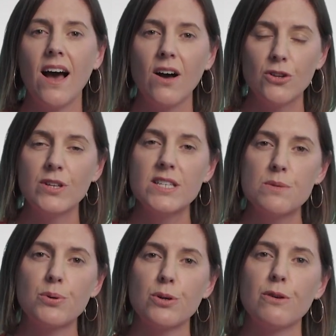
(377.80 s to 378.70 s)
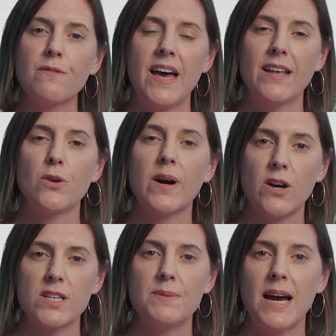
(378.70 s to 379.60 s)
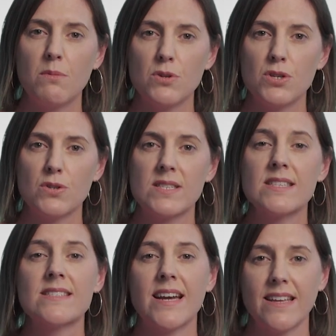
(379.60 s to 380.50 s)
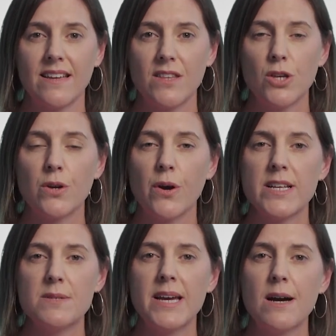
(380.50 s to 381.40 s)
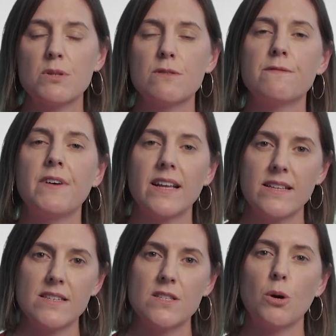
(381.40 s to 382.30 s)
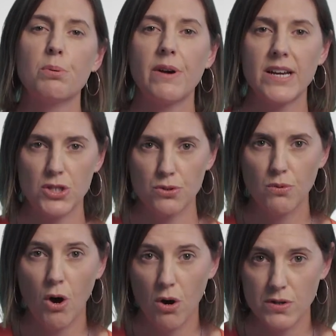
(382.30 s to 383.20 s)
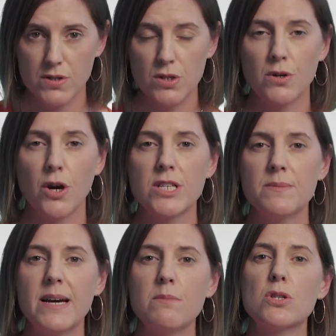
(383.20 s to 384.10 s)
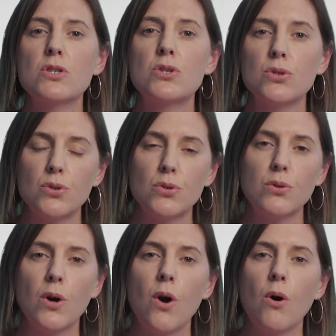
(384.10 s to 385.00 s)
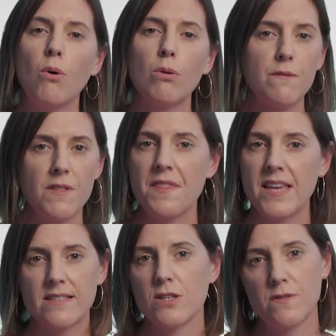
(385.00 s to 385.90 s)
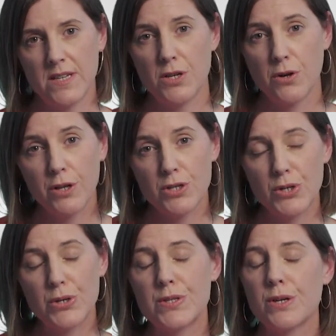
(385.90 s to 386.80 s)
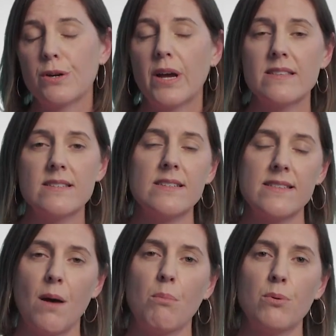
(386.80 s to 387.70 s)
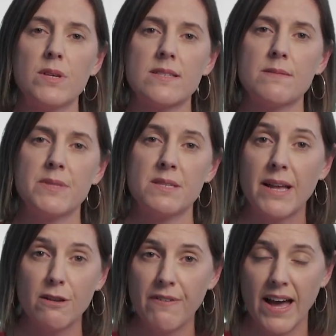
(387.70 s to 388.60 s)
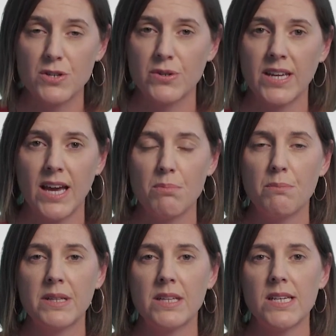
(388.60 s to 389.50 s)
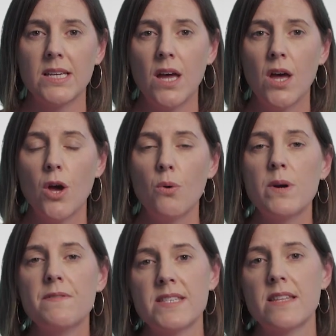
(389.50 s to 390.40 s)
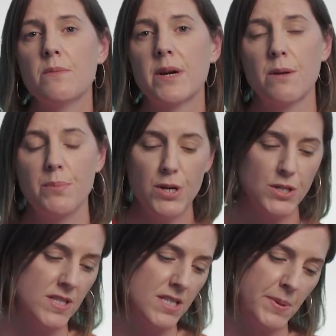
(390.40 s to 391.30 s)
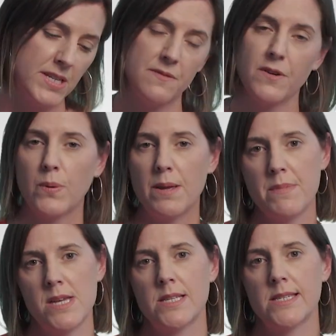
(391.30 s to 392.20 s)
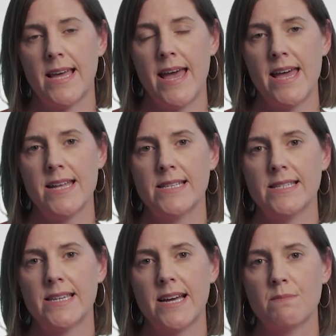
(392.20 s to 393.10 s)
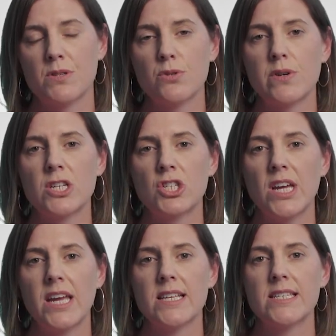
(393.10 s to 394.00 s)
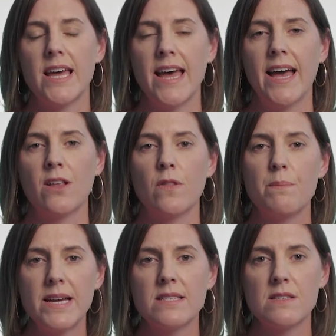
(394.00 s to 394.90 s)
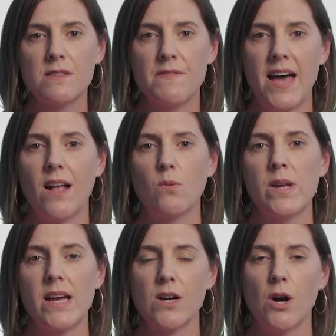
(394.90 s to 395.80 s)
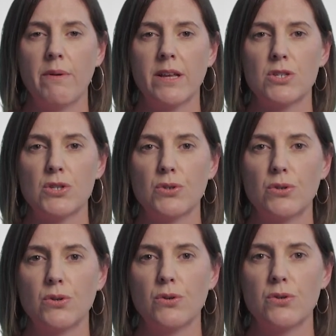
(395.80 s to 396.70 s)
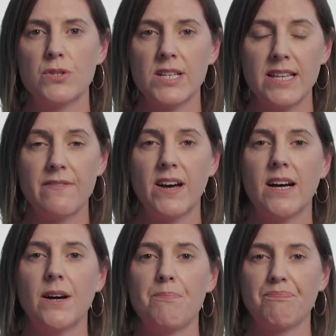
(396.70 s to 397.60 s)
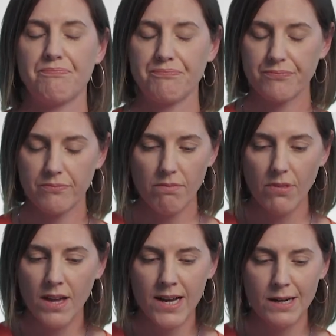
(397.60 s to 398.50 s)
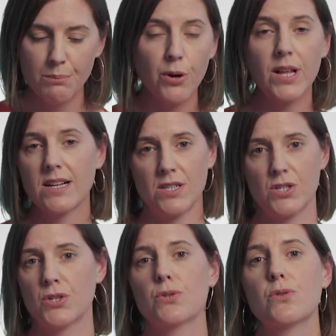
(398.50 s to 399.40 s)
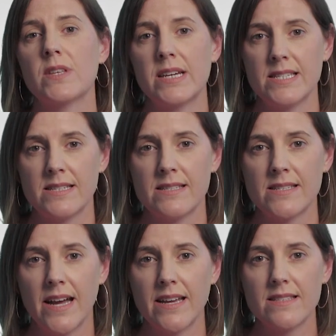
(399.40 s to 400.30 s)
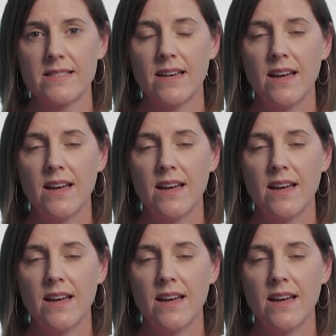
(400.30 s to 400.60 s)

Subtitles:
you need to prove that you are going to be able to sustain it, that you're going to be able to fund the operational costs, that you're going to be able to do all of the things that you said you're going to do. So as an example, this manufacturing capability, we've said that we're going to purchase this piece of equipment and storage shed, and on the basis of that, we are going to deliver product to the eastern states.